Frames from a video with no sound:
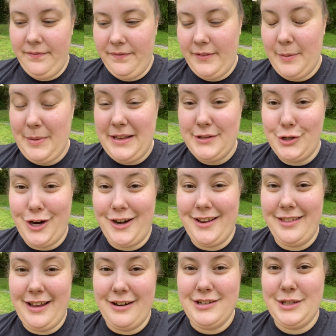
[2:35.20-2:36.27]
the bees are already
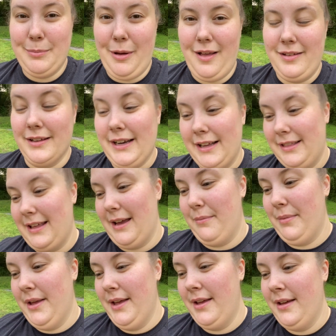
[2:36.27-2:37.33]
there to pollinate them.